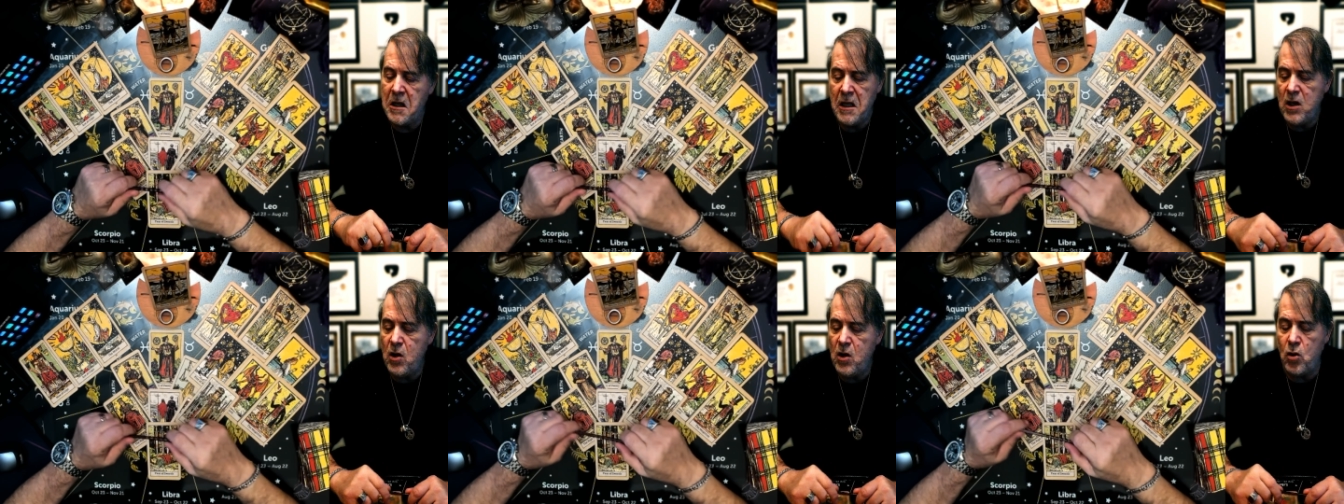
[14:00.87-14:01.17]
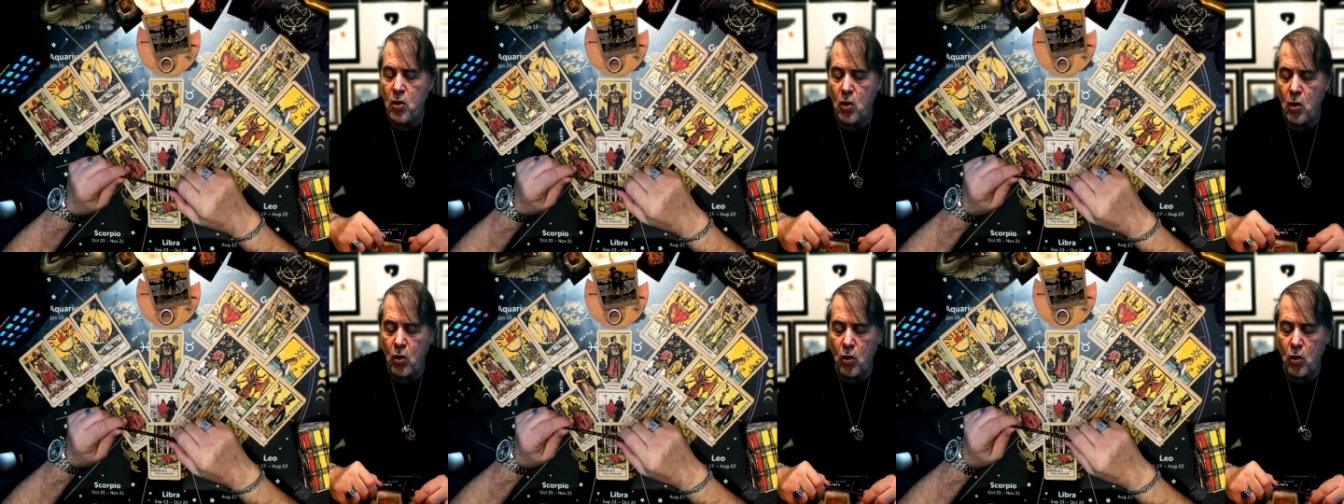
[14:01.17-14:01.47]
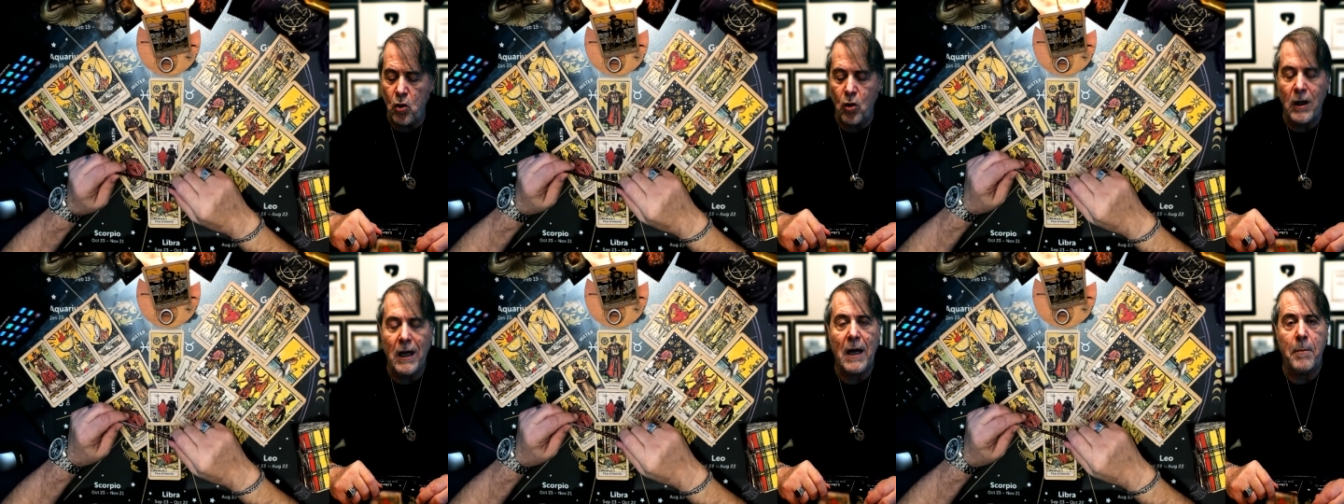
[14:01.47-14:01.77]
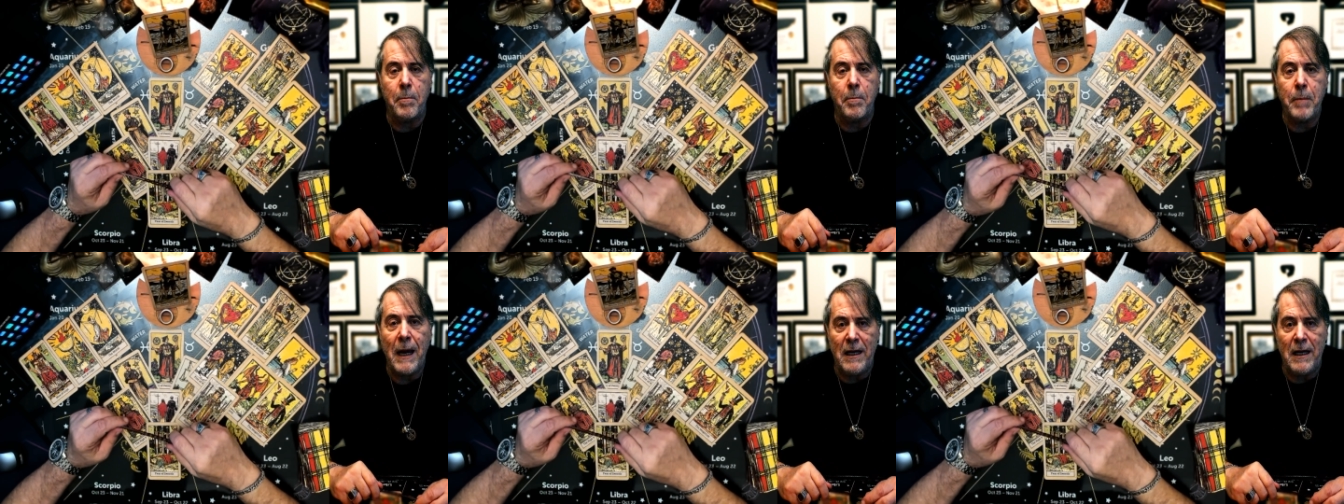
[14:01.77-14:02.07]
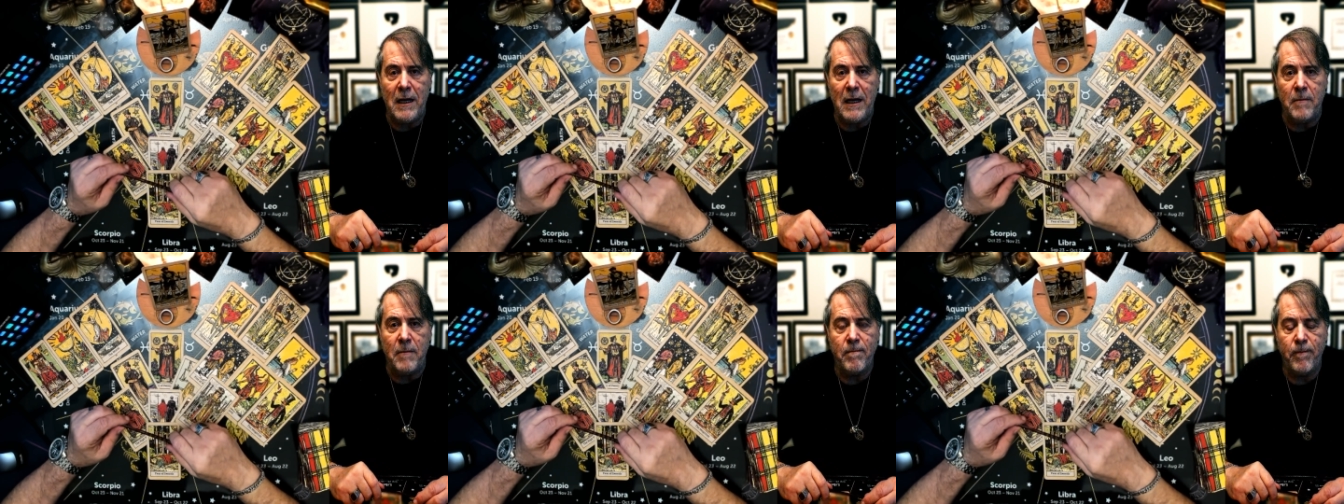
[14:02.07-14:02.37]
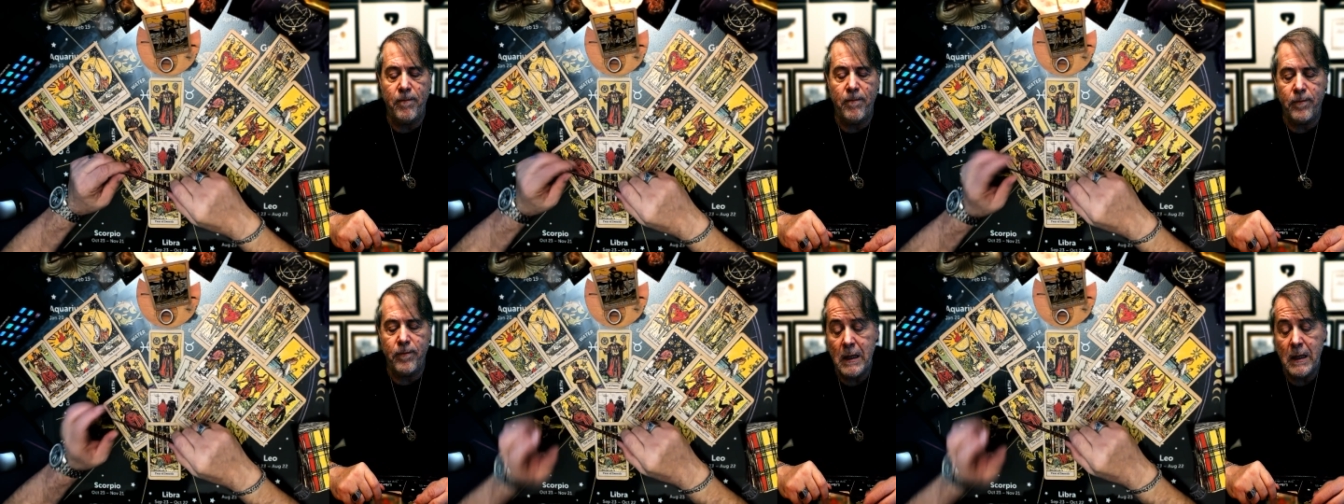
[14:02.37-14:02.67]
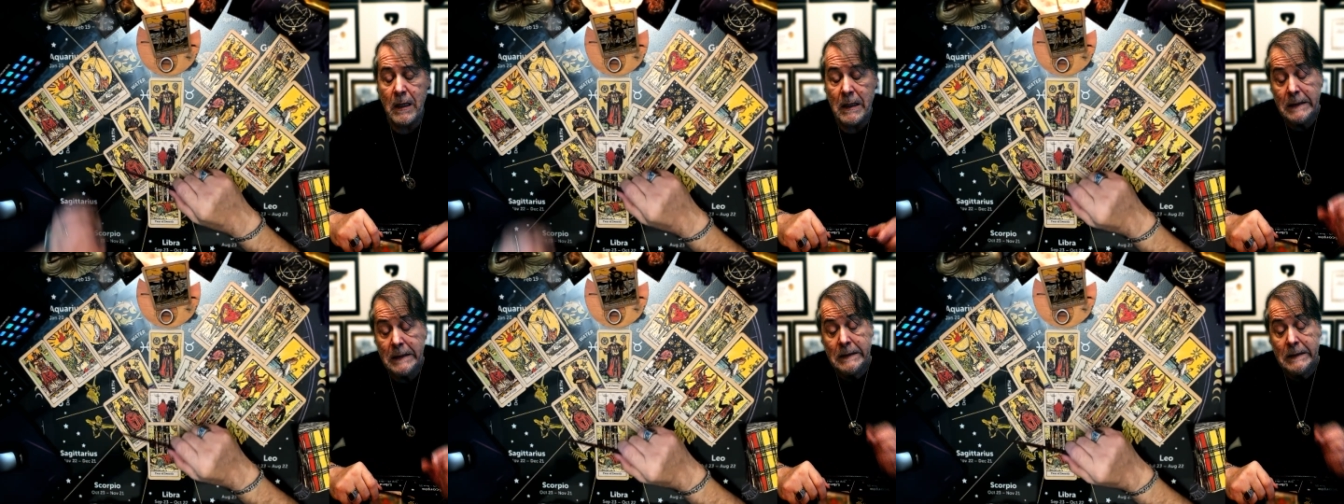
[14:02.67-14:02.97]
You're not going to get a penny.
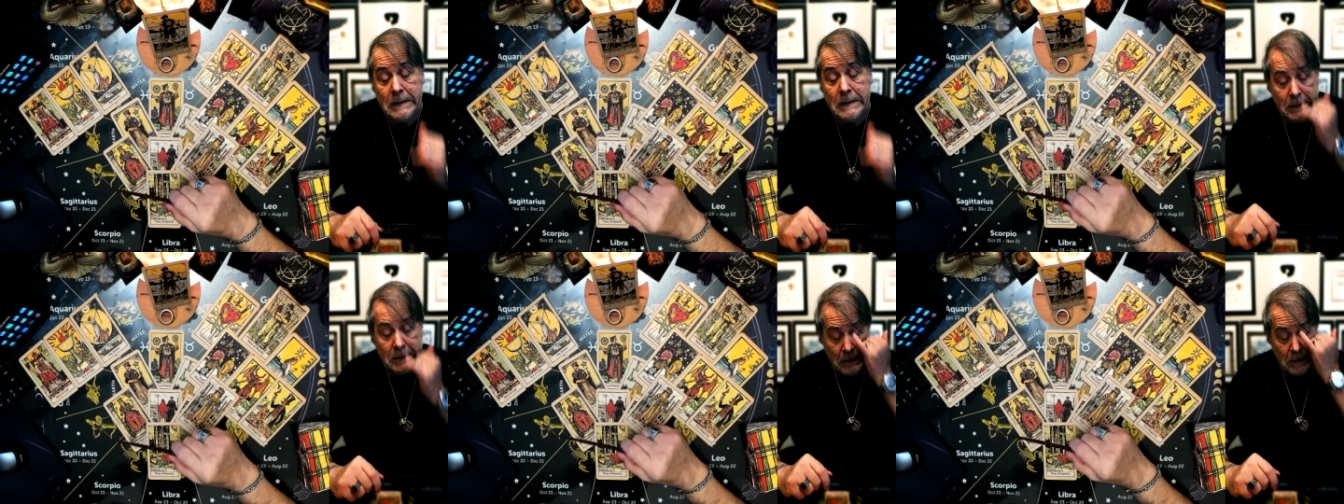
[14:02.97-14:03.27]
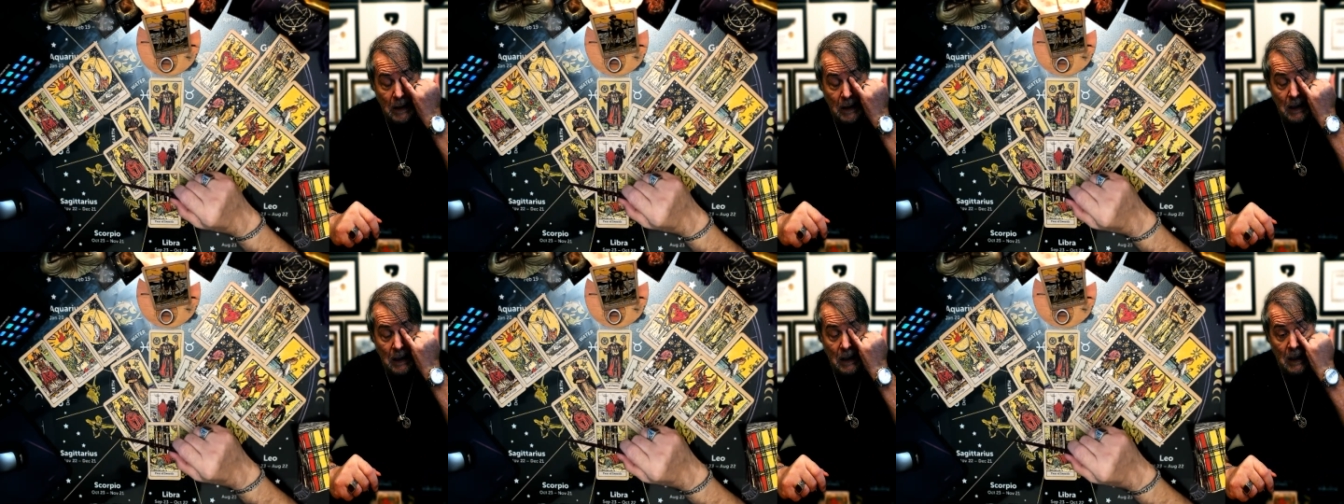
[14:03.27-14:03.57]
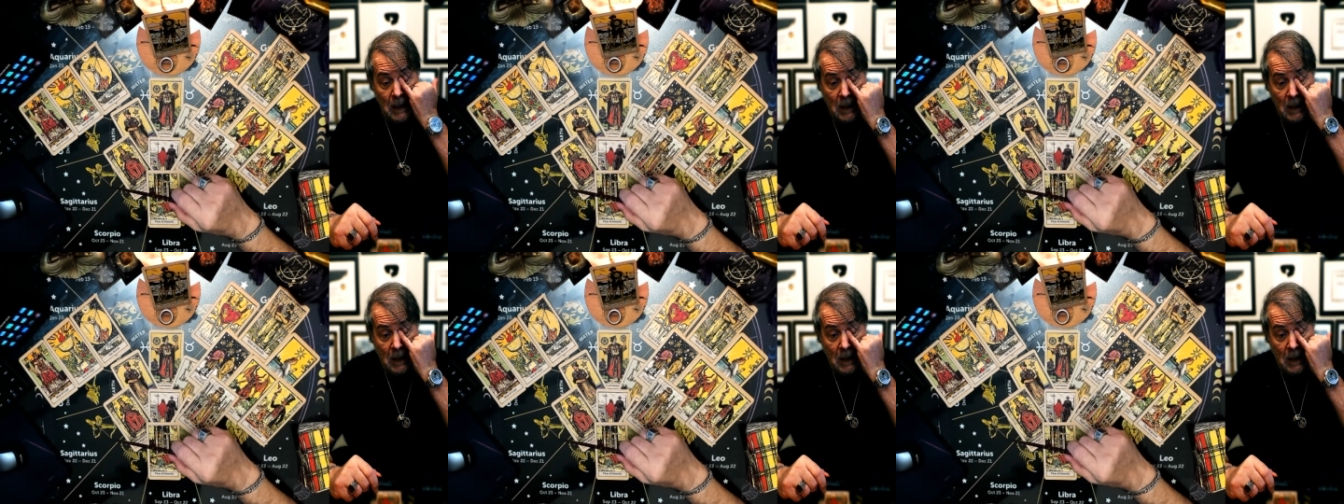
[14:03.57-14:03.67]
I